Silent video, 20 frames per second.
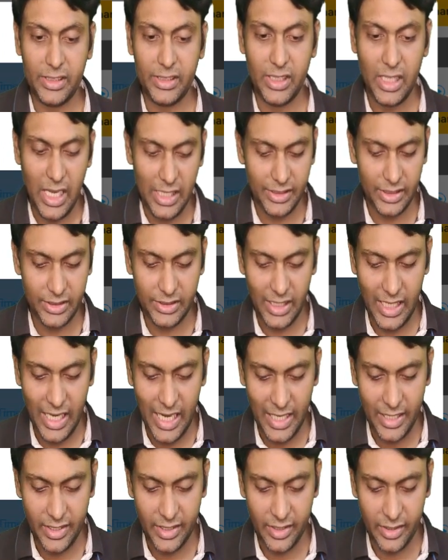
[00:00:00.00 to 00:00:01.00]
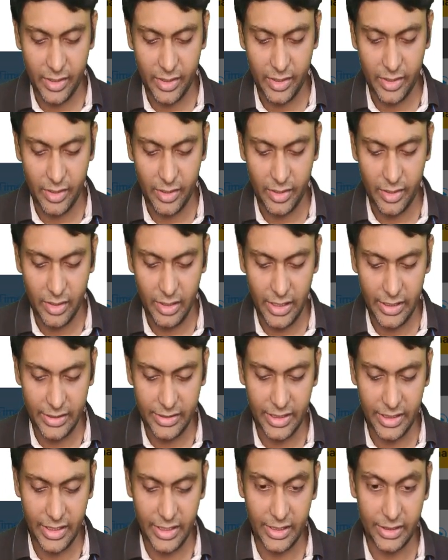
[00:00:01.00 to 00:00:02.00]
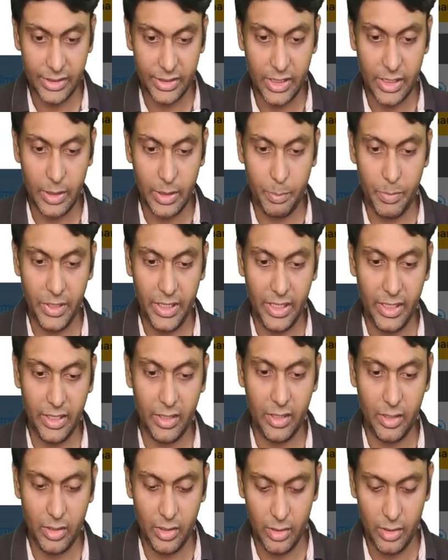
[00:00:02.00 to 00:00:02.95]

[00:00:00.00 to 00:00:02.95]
I'll just add here, let's say scripting